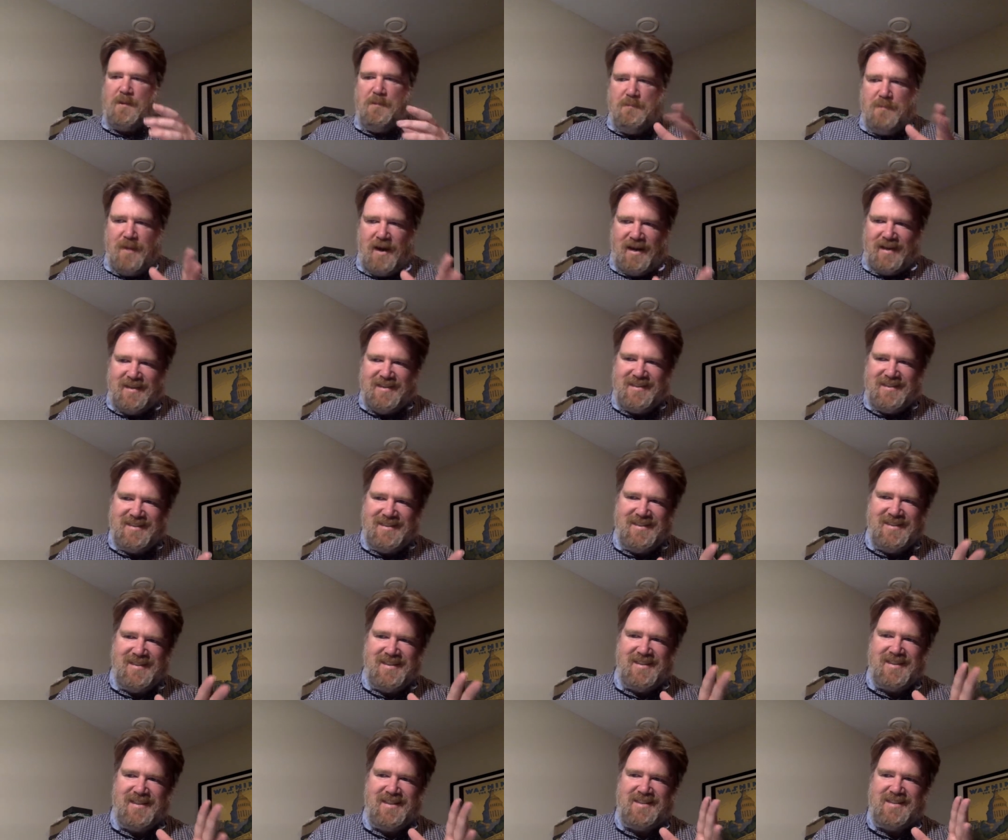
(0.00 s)
but
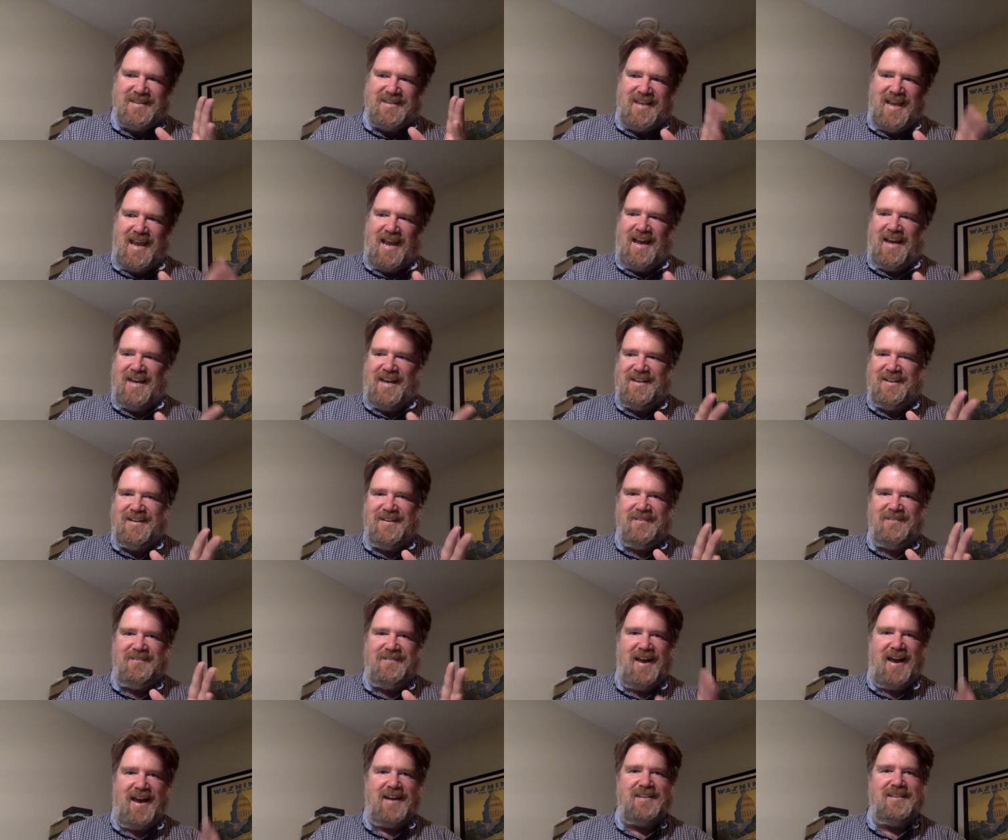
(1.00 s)
the sad
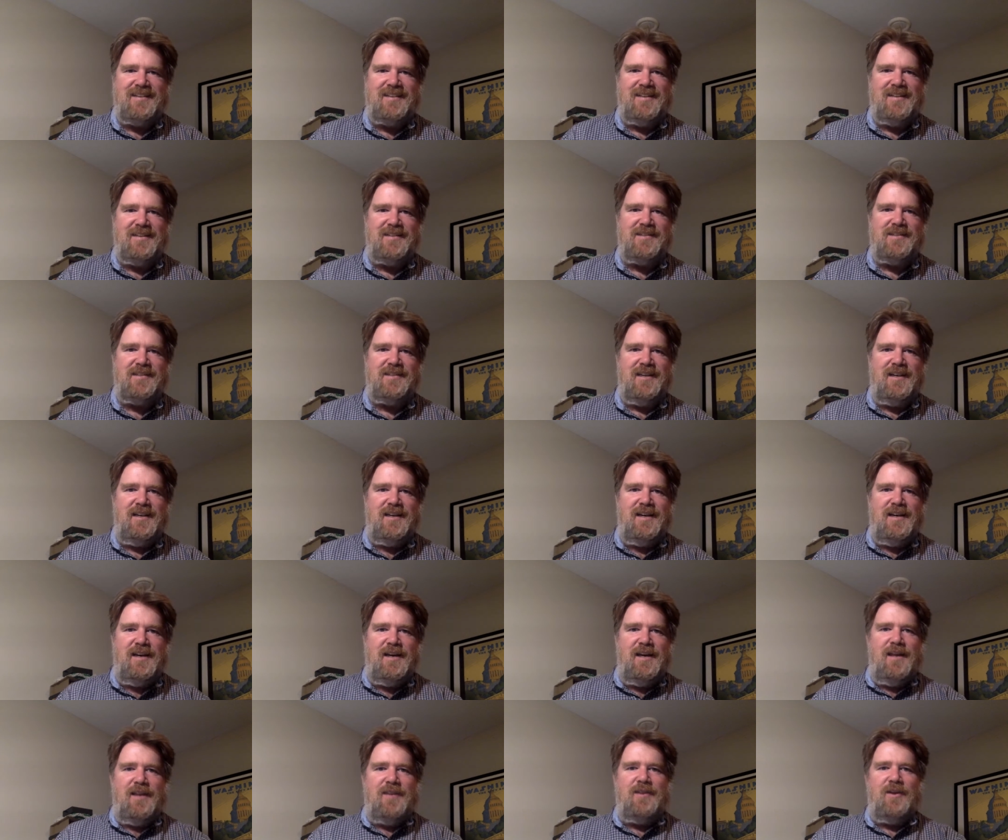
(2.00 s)
fact is
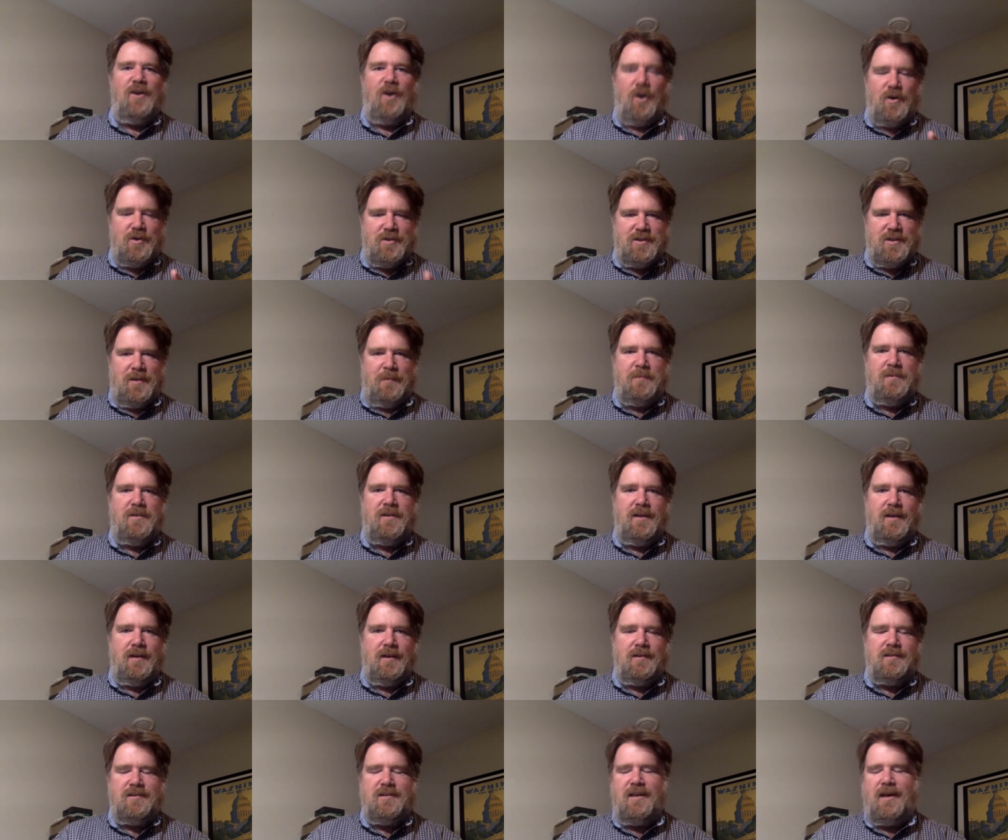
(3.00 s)
there are some
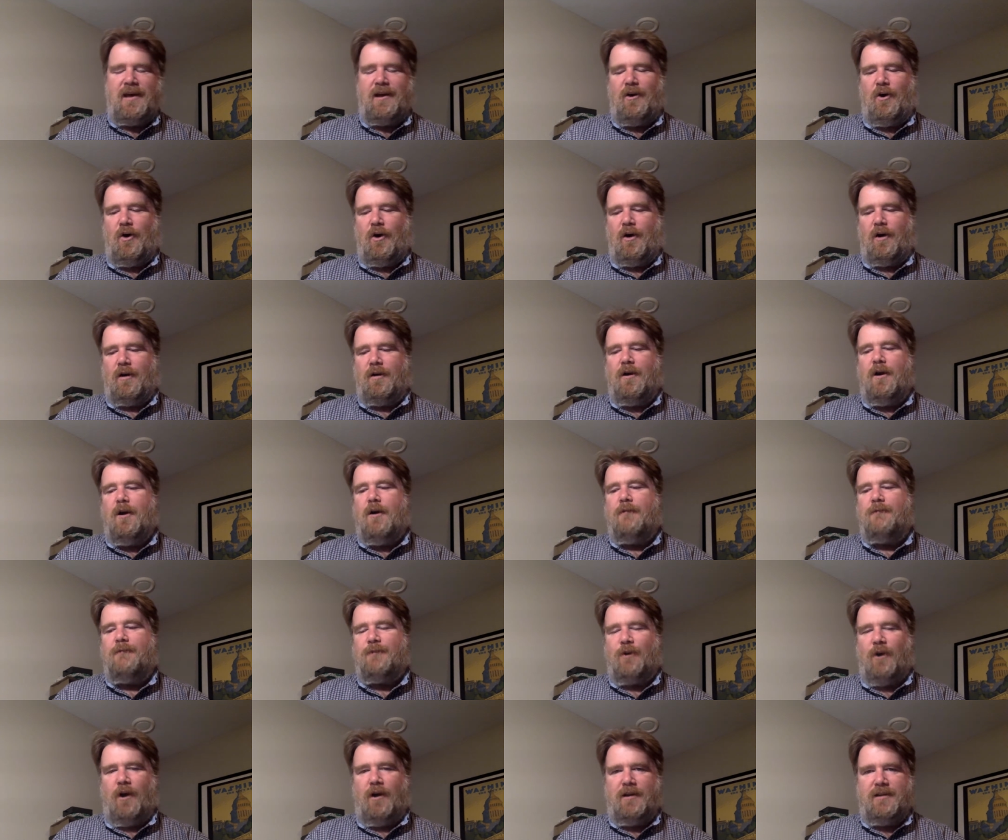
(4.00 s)
things that are,
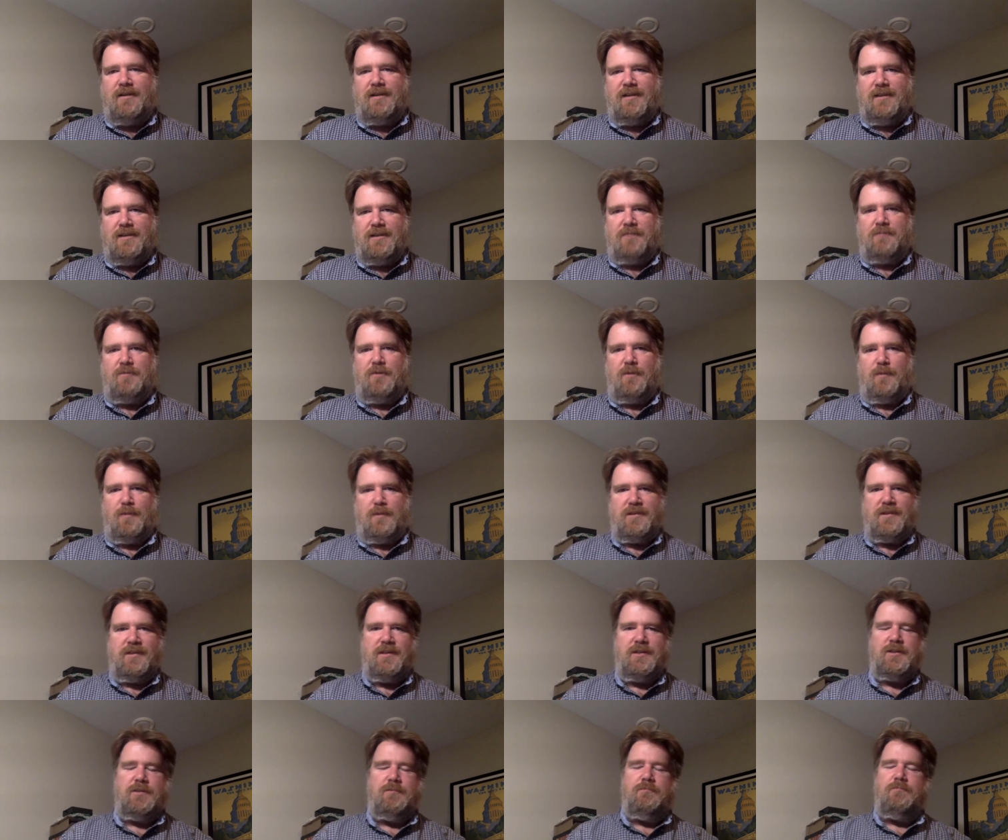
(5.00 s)
for all intents and
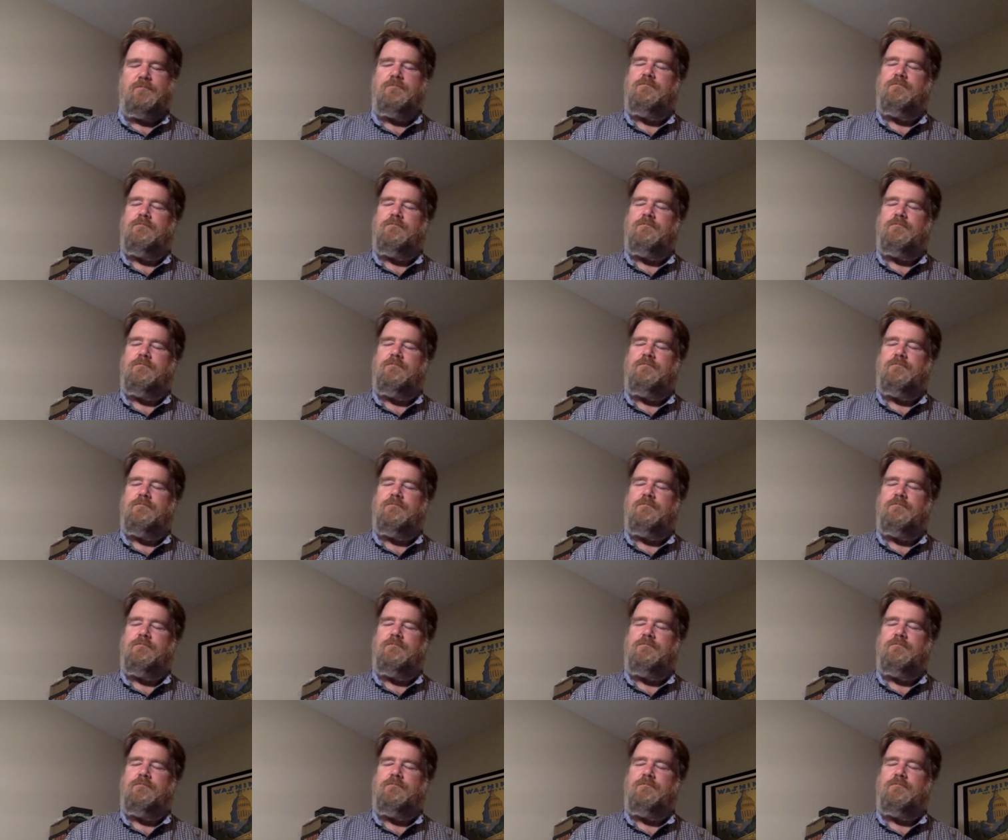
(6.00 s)
purposes,